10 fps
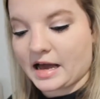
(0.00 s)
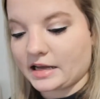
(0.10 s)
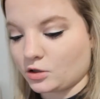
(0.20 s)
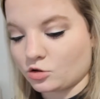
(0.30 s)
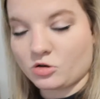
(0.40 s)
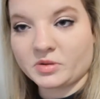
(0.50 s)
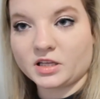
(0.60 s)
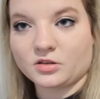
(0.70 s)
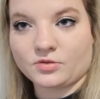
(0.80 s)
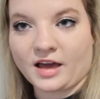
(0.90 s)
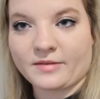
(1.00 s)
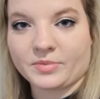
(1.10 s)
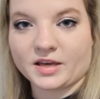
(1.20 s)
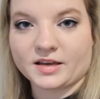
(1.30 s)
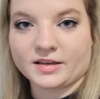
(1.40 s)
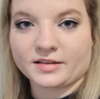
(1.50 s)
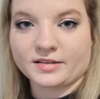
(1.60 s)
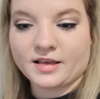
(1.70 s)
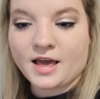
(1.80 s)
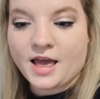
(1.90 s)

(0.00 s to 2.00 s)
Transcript: I don't normally do that because